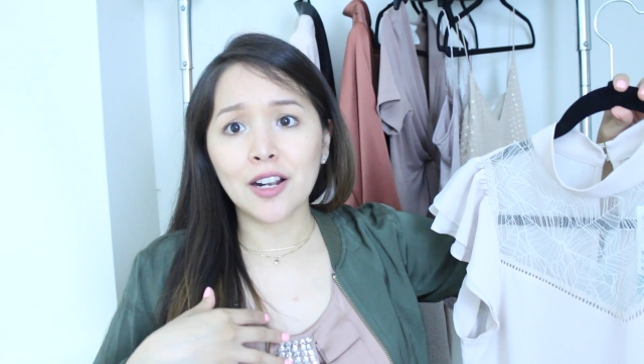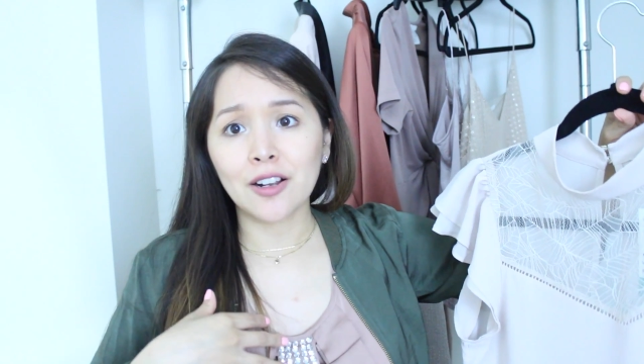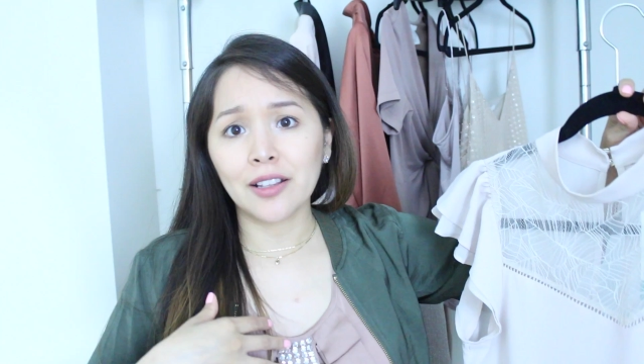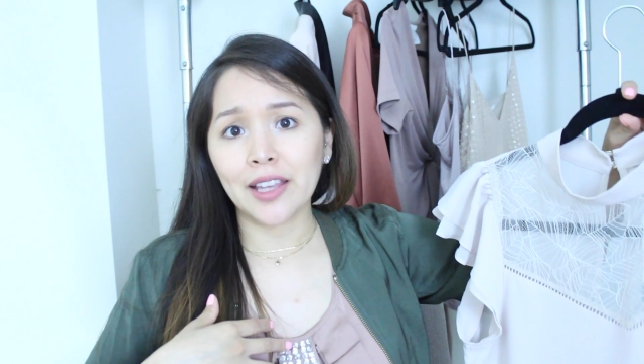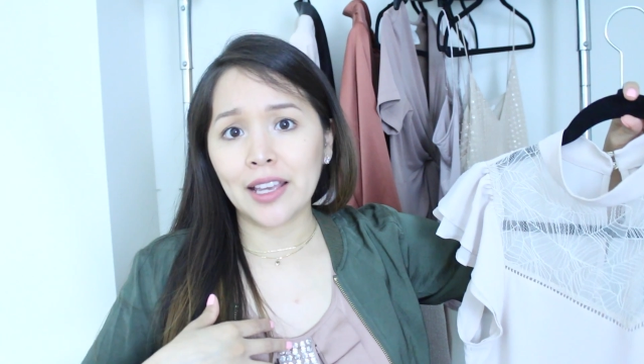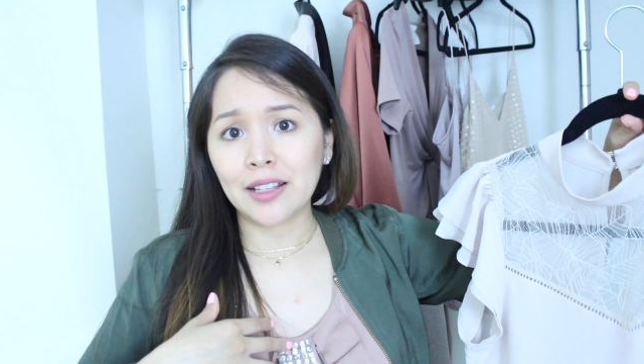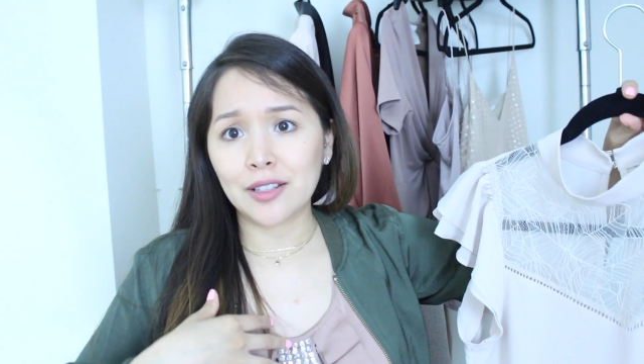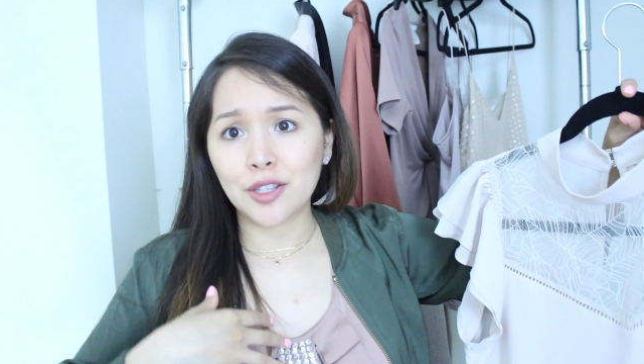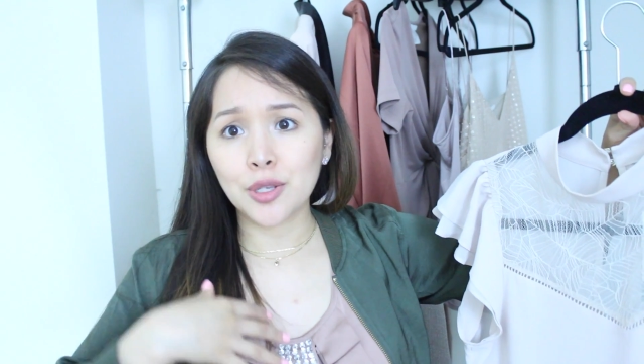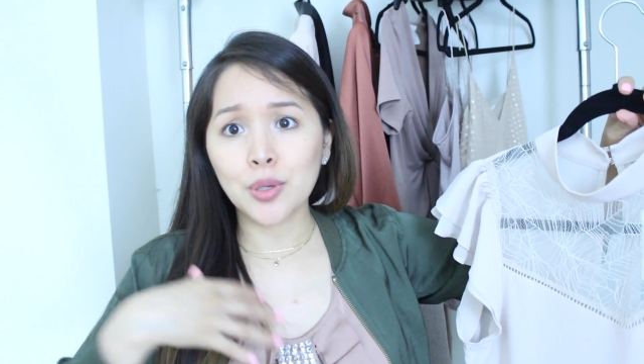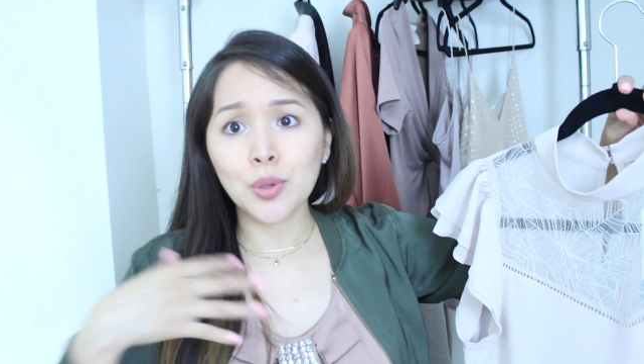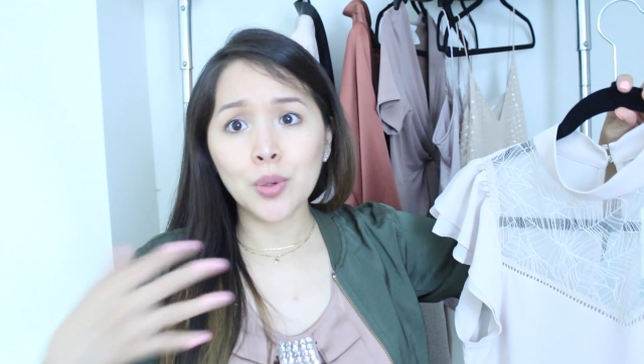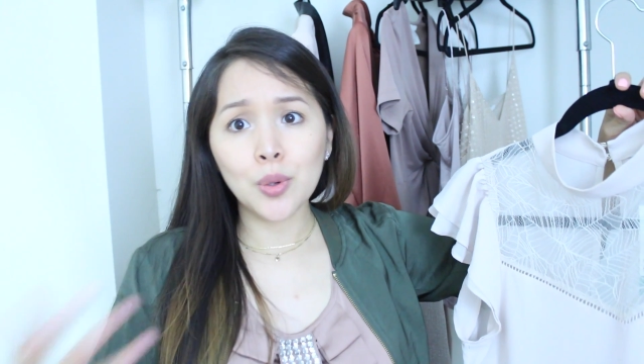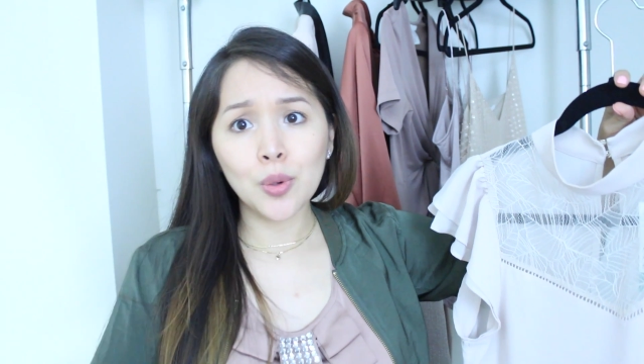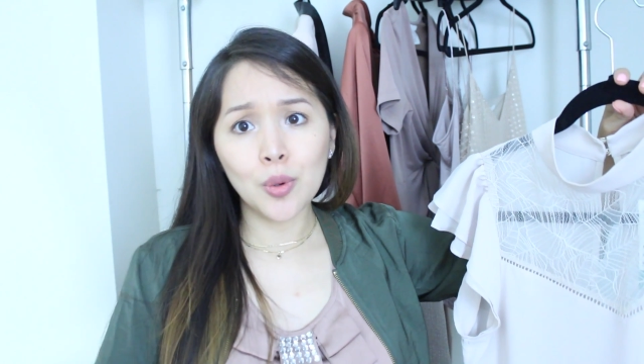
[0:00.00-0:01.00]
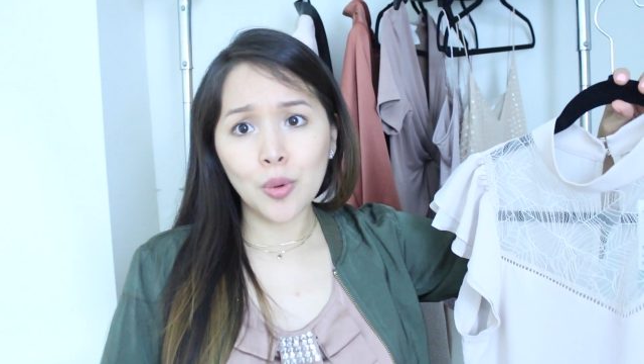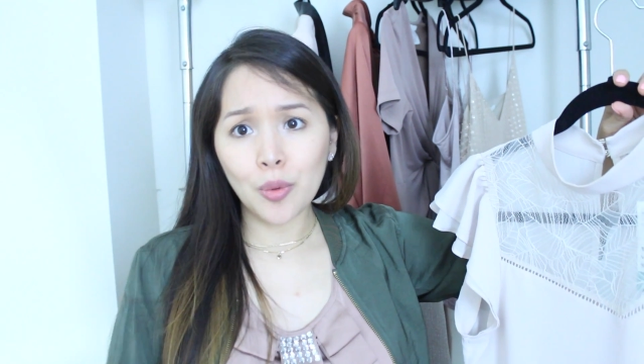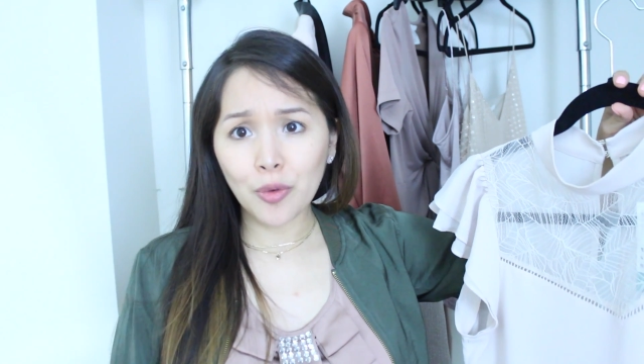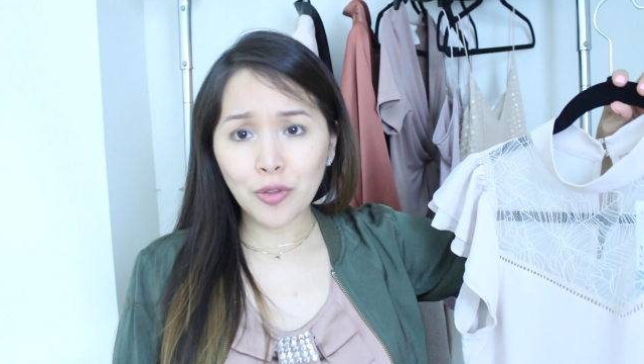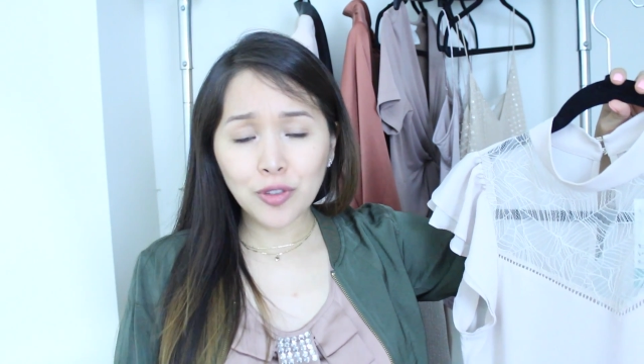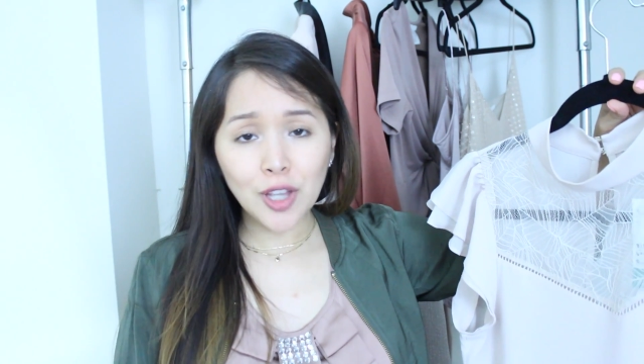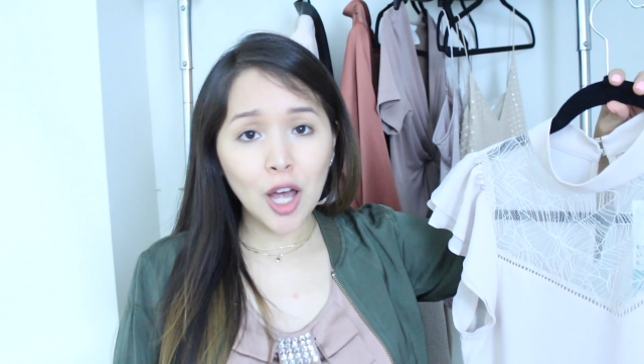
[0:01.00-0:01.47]
that are like too
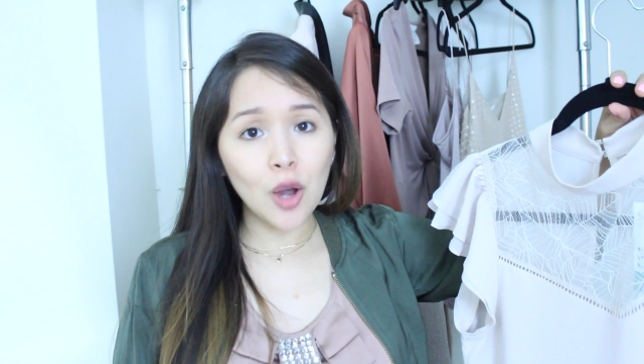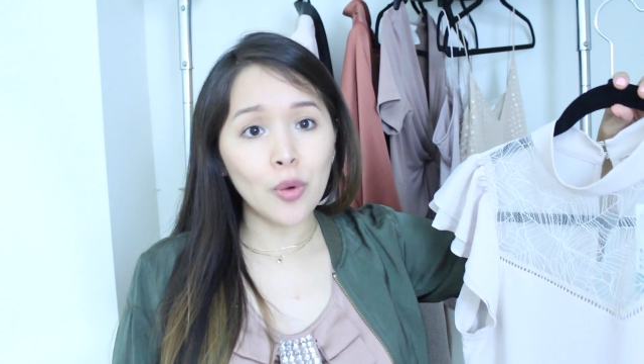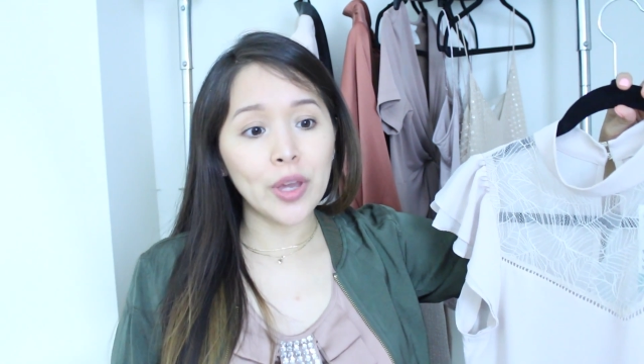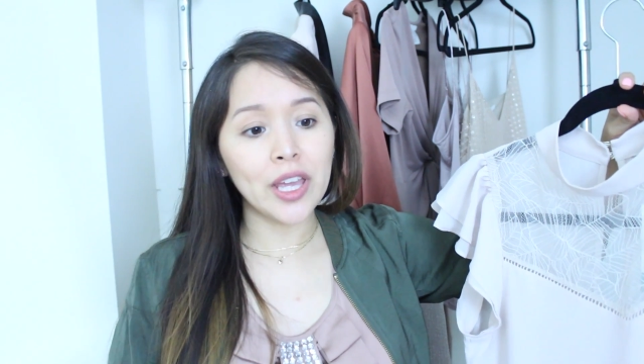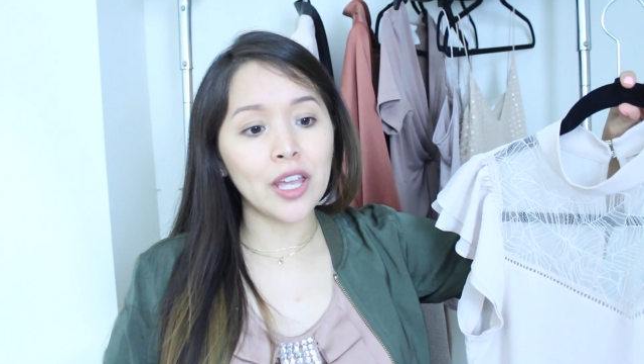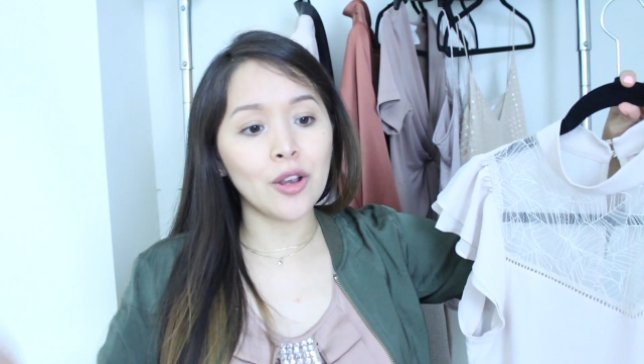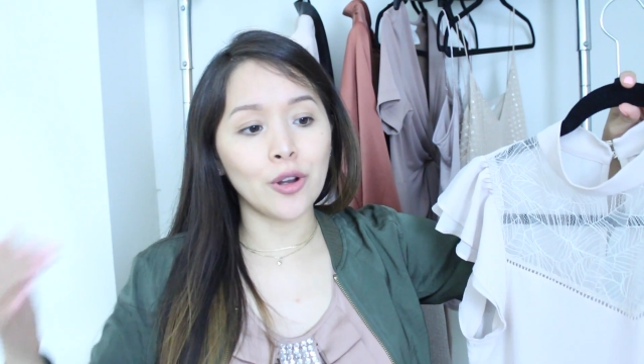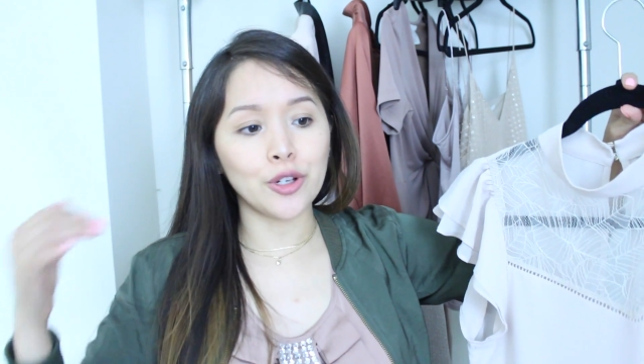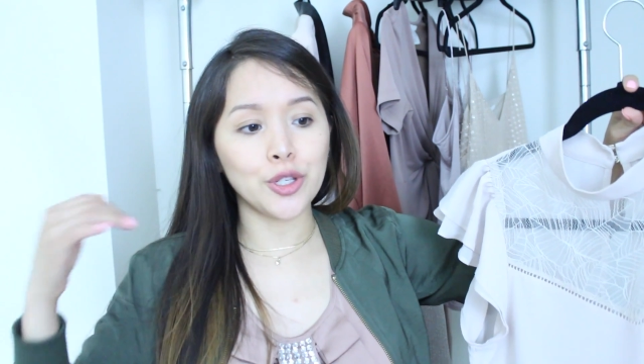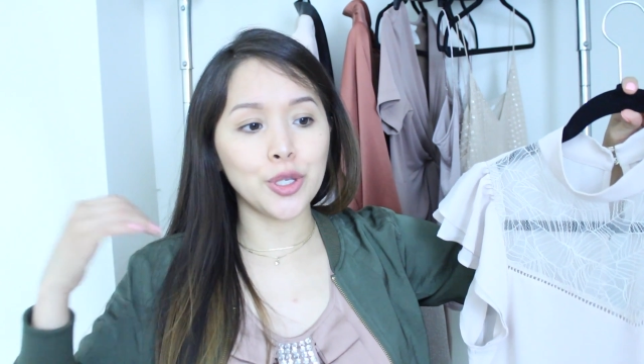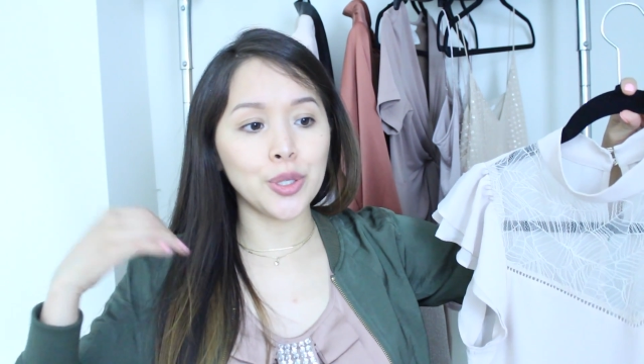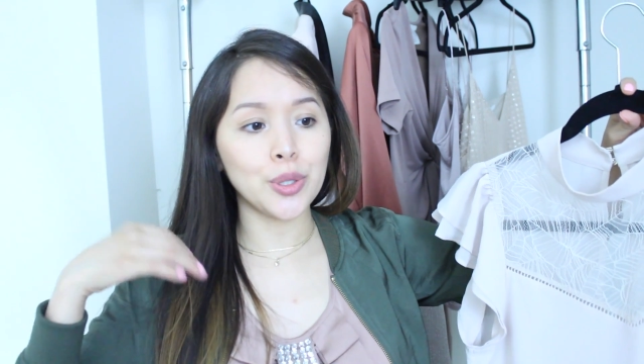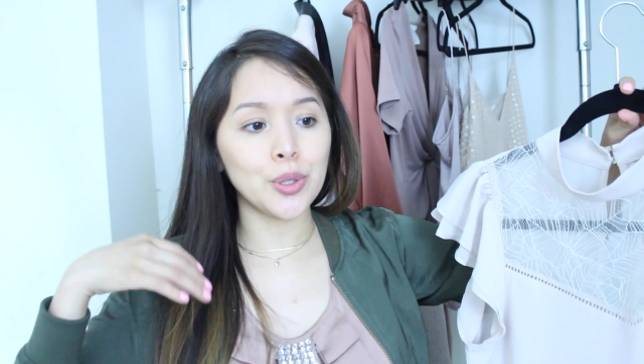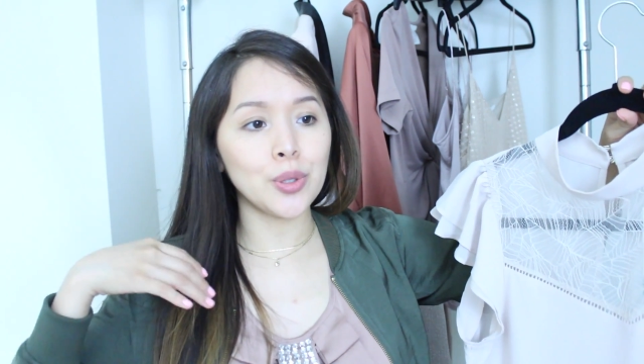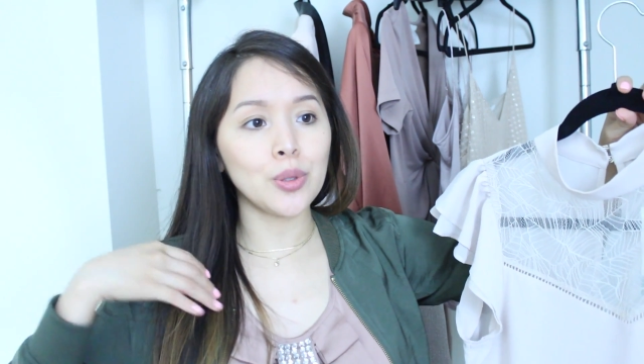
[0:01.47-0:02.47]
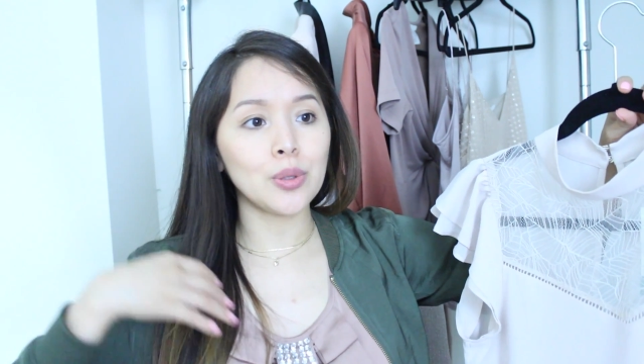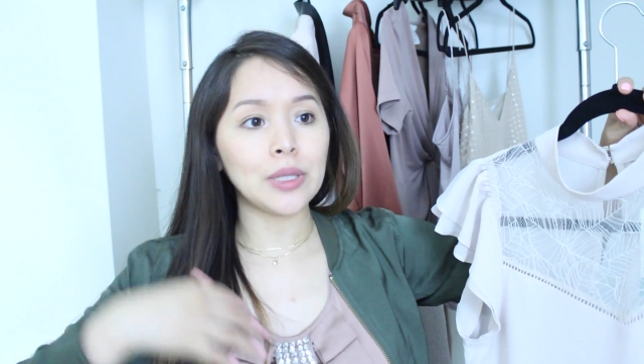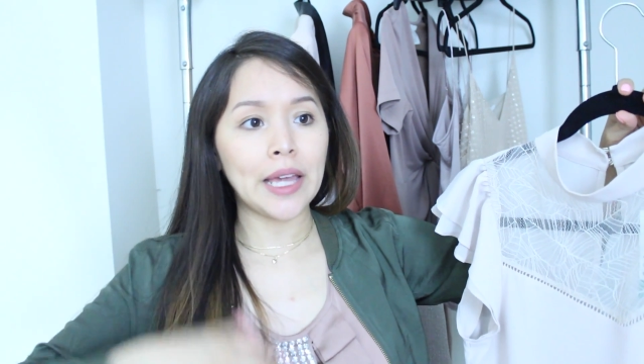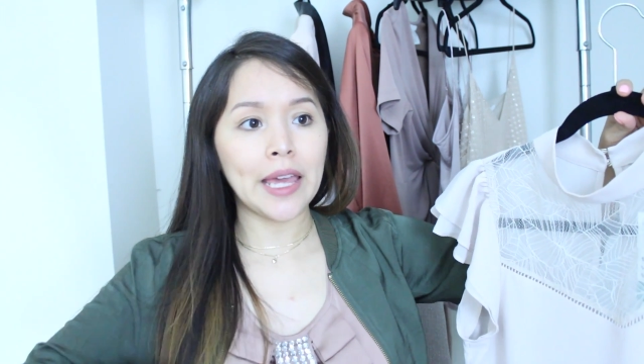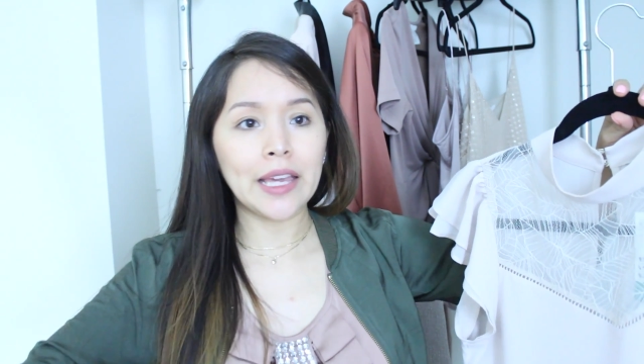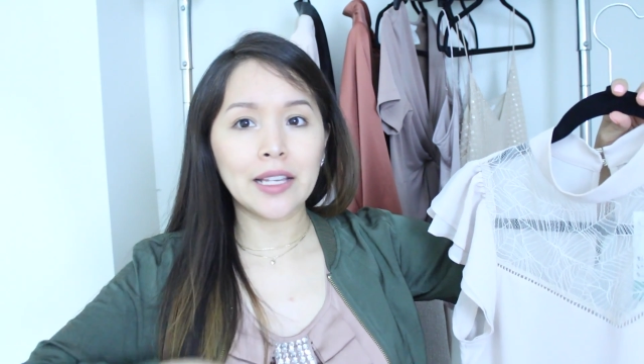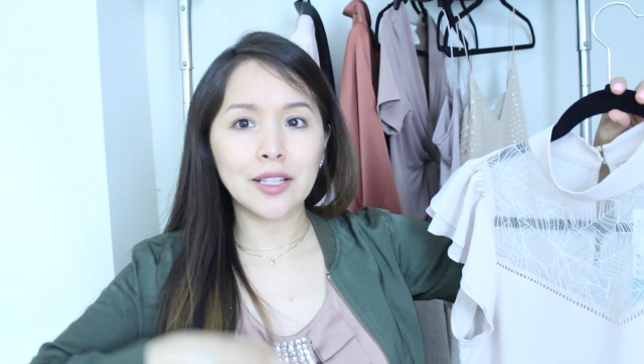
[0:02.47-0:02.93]
flowy or too
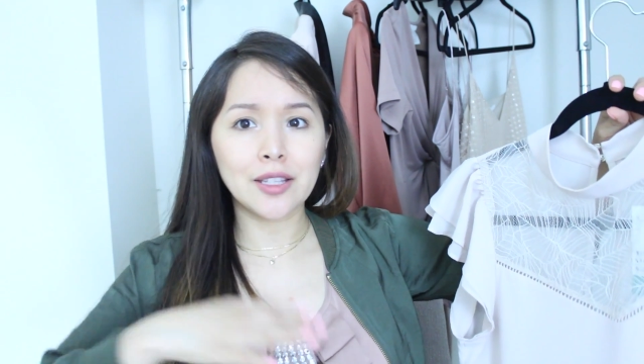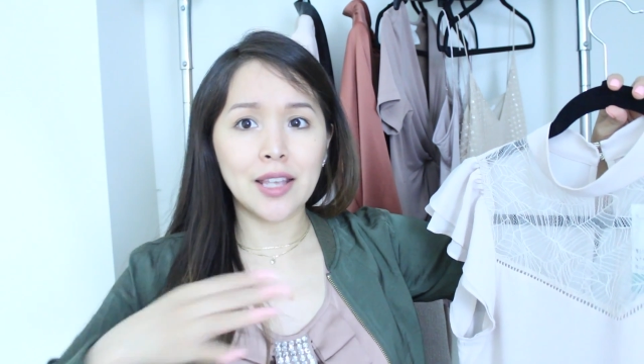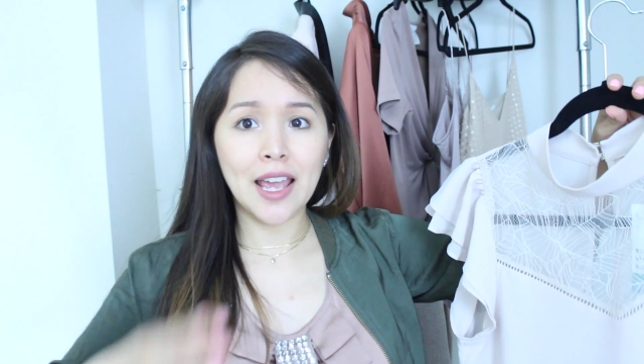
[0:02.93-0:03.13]
like